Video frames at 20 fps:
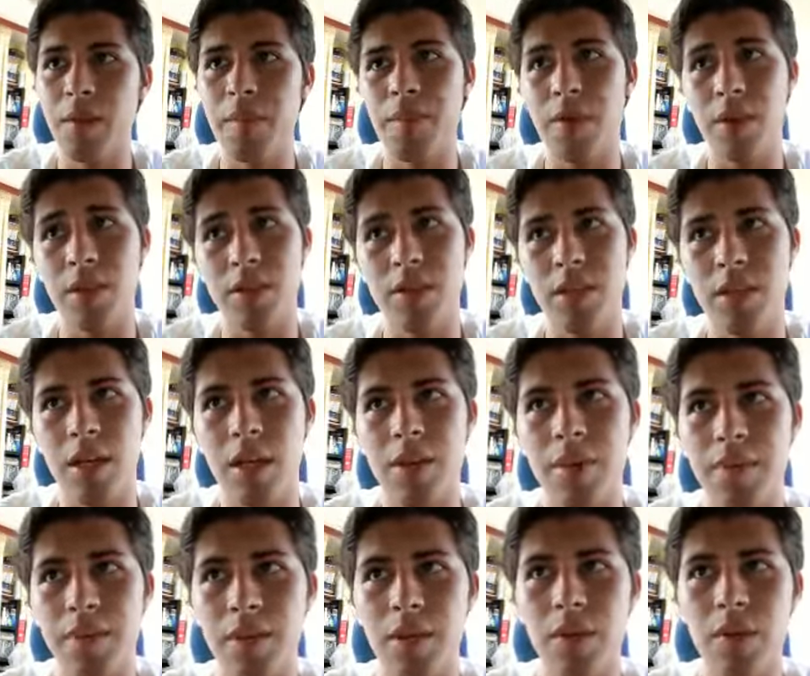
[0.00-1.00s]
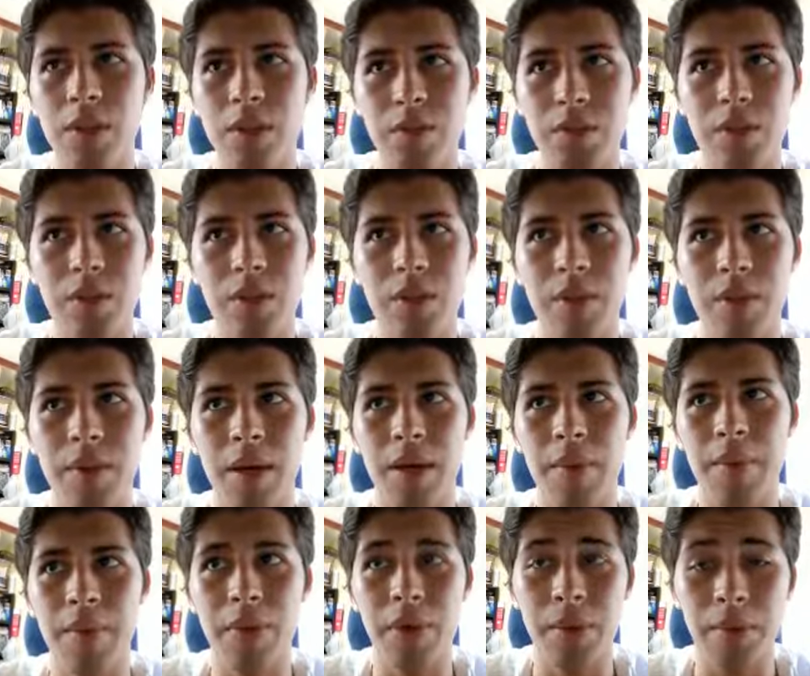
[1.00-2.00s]
but instead it was pursued
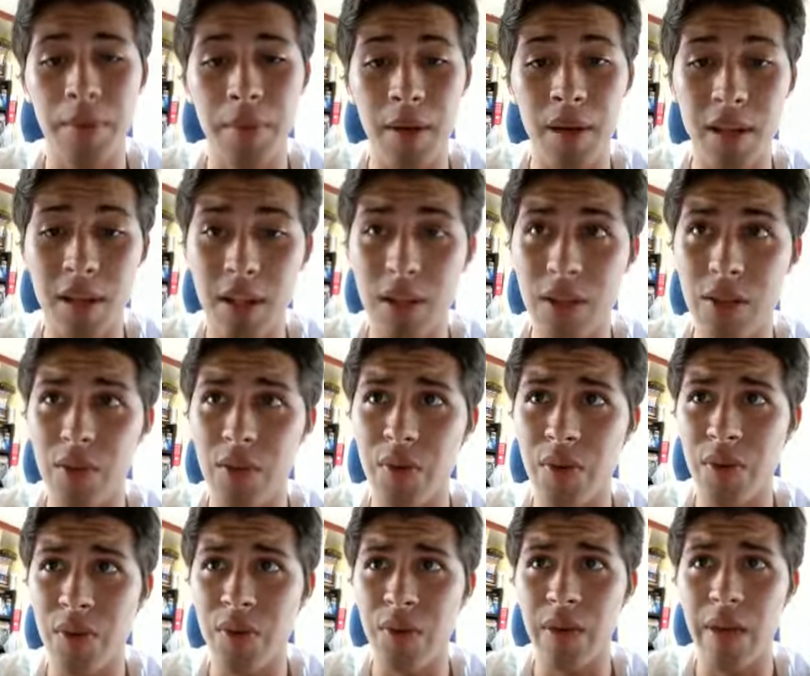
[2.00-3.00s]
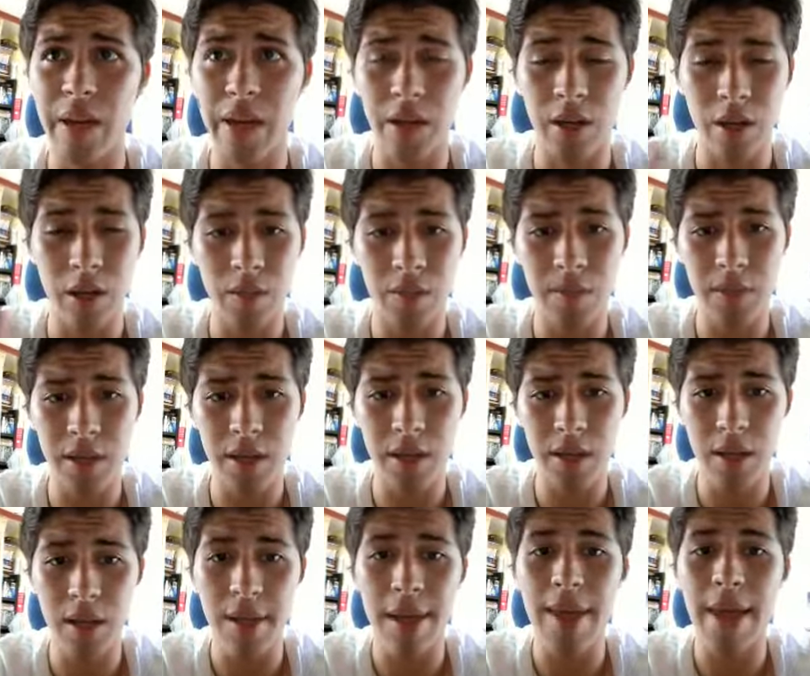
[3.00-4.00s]
by primarily through economic
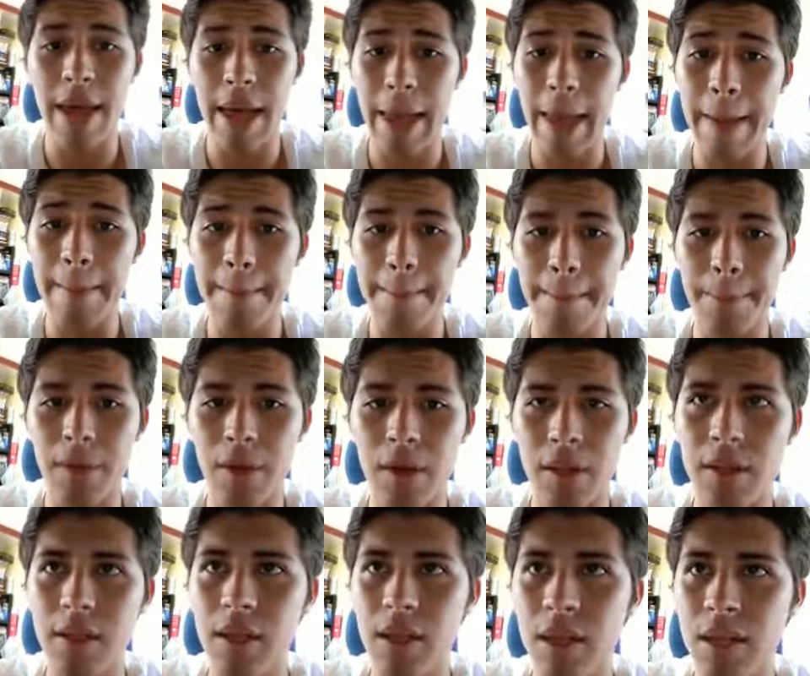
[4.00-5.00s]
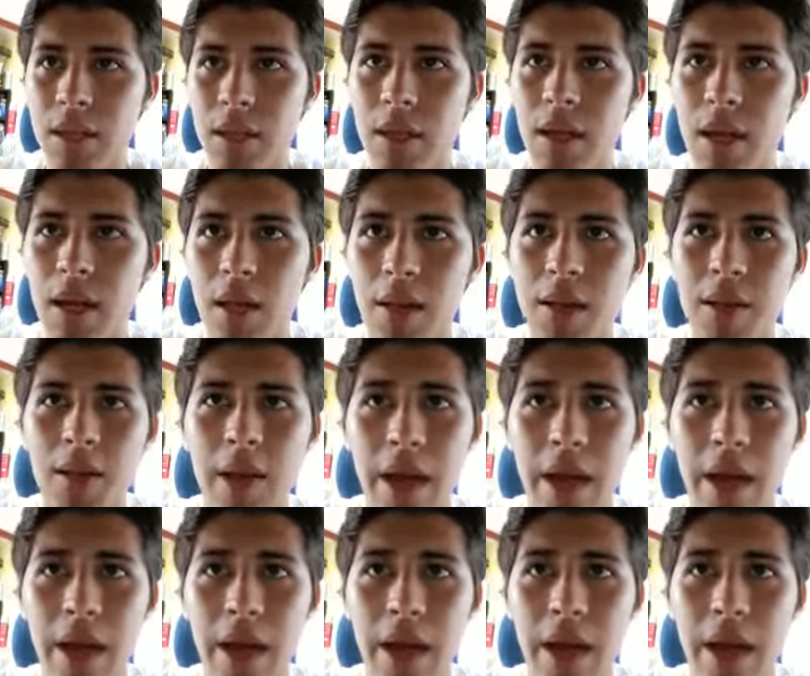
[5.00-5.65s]
and political